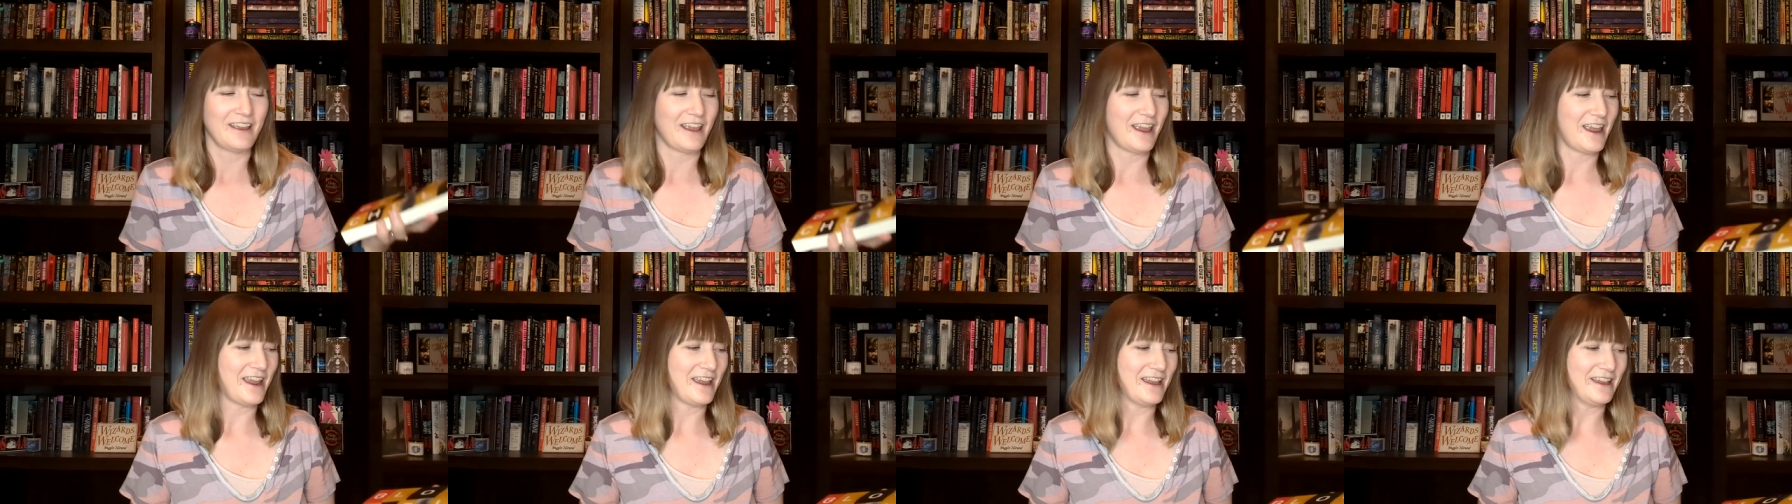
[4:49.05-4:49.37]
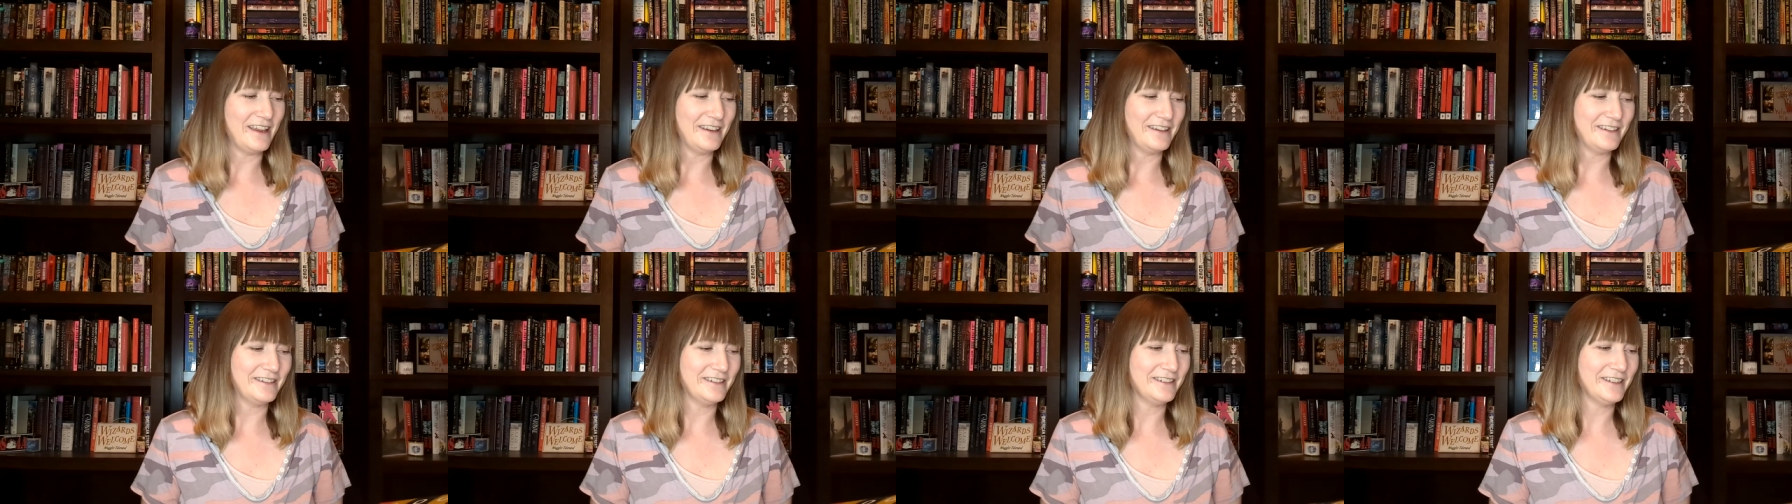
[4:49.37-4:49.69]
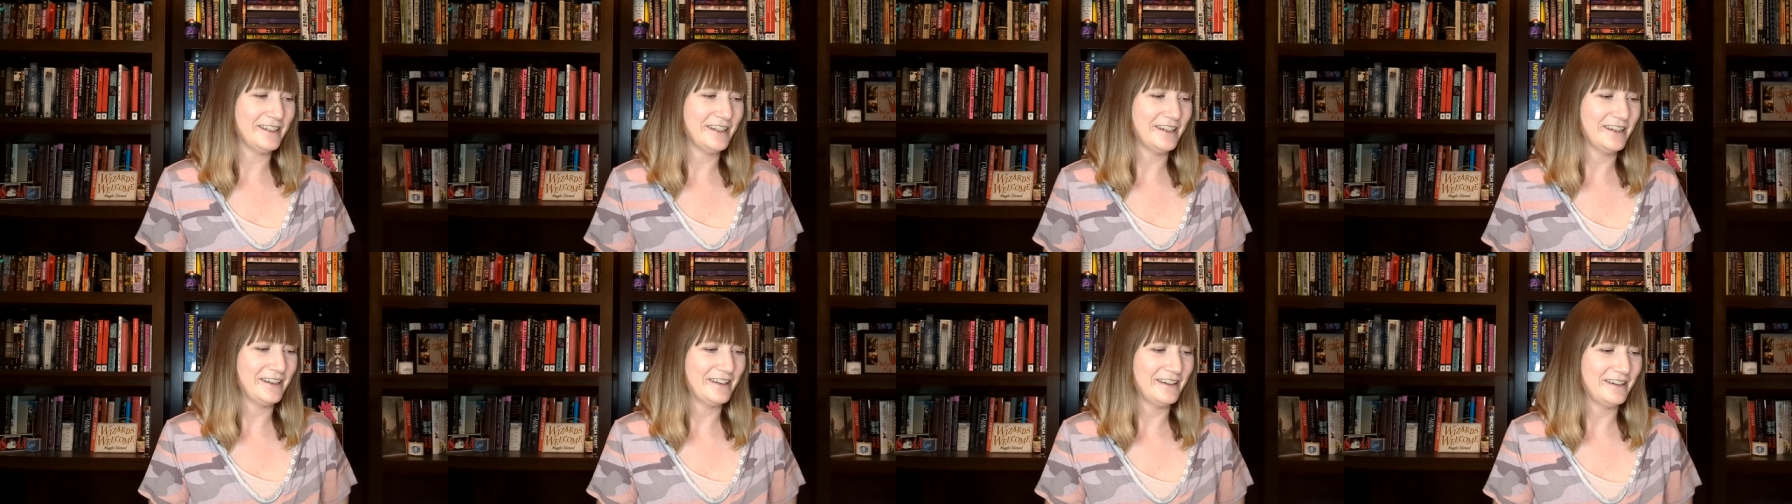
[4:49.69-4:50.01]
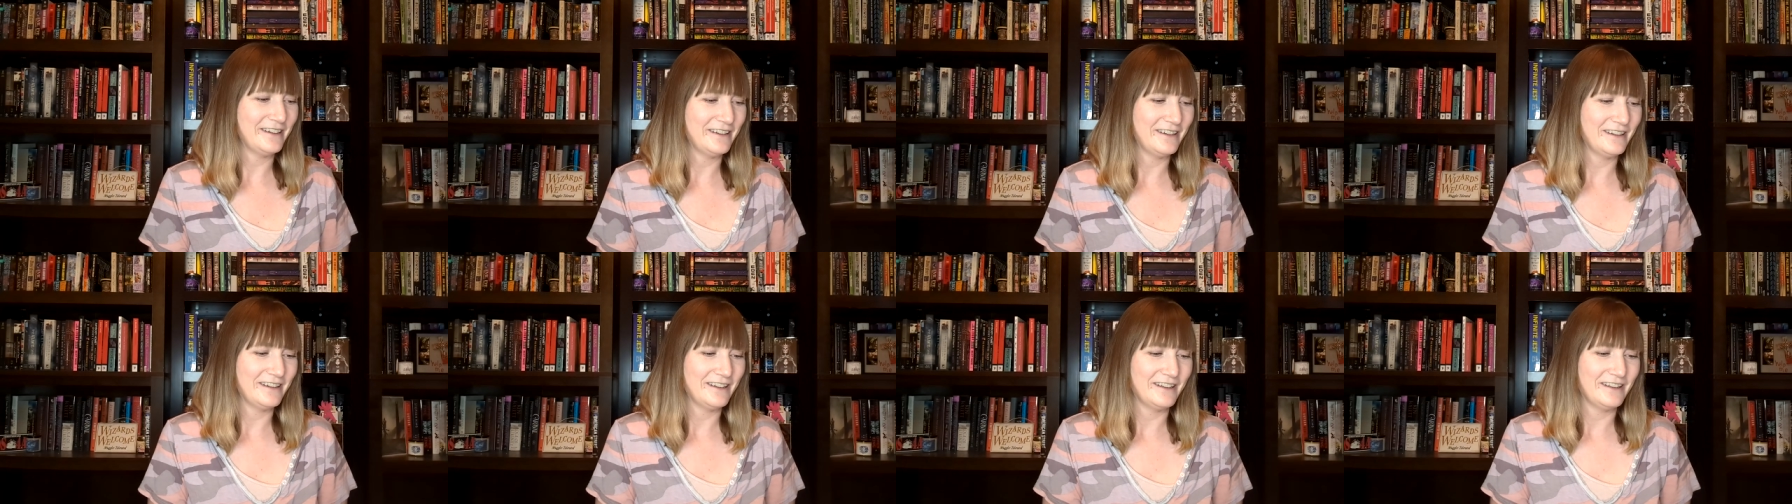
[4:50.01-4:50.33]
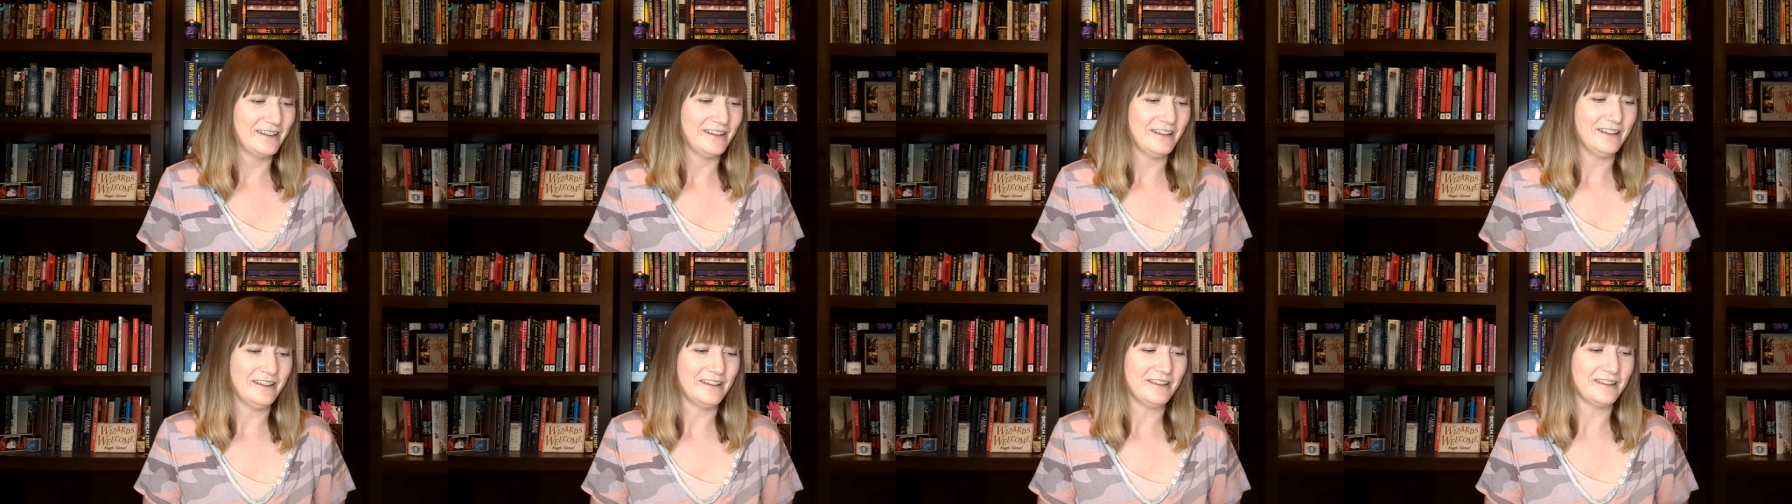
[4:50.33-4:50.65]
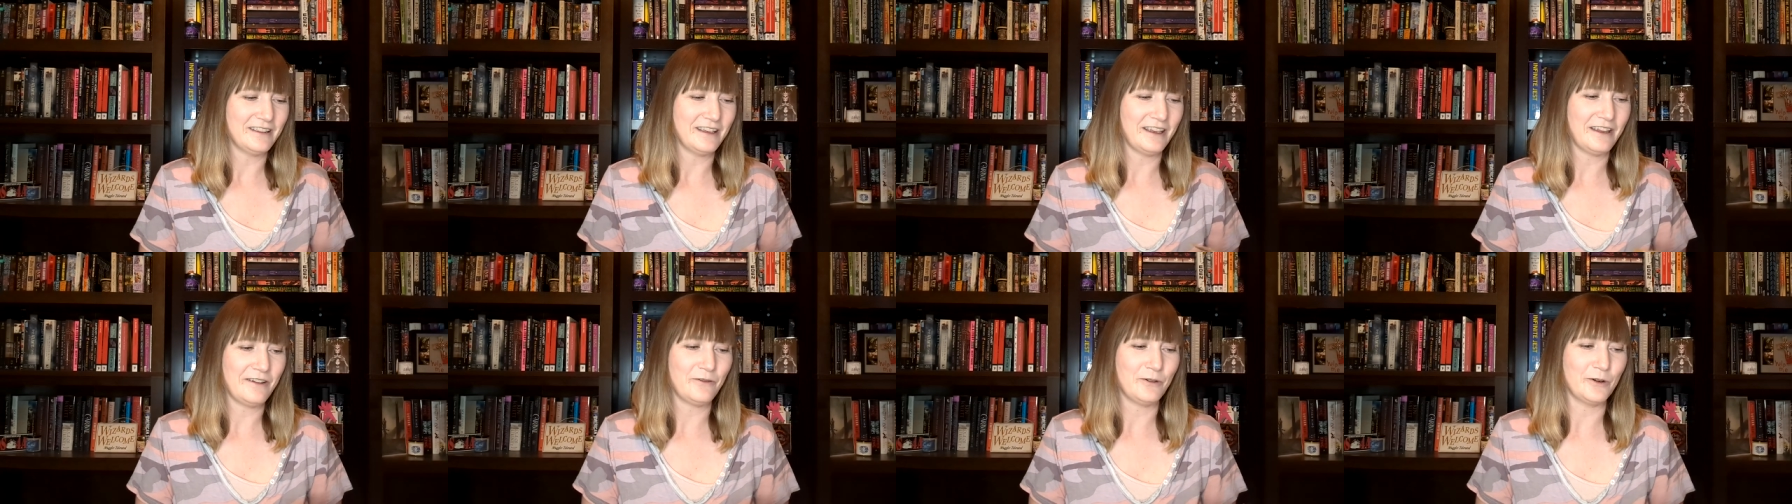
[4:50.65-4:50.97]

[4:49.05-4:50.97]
and they